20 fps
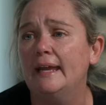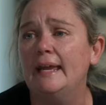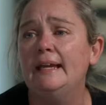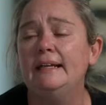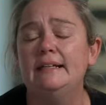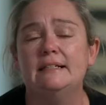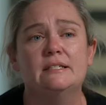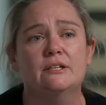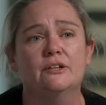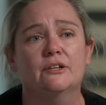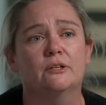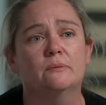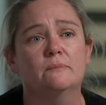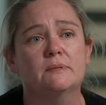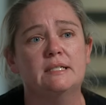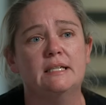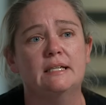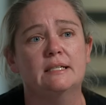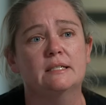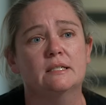any
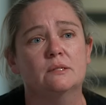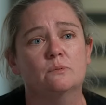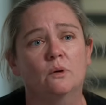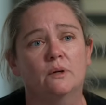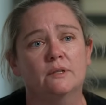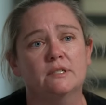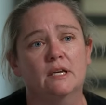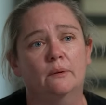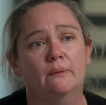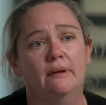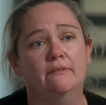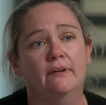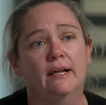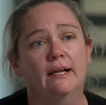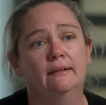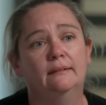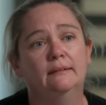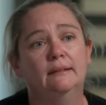circumstances whatsoever.